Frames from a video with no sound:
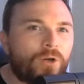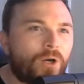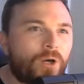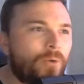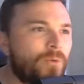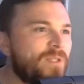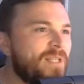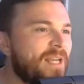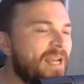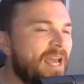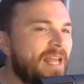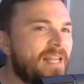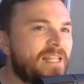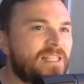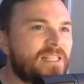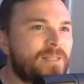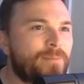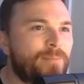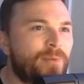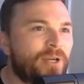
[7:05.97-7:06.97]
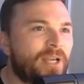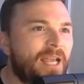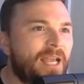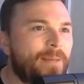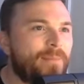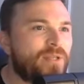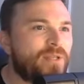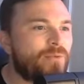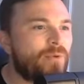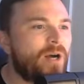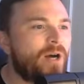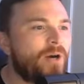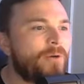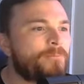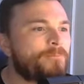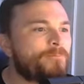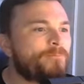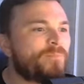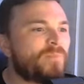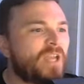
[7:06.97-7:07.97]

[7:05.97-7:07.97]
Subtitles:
goals against per game as well.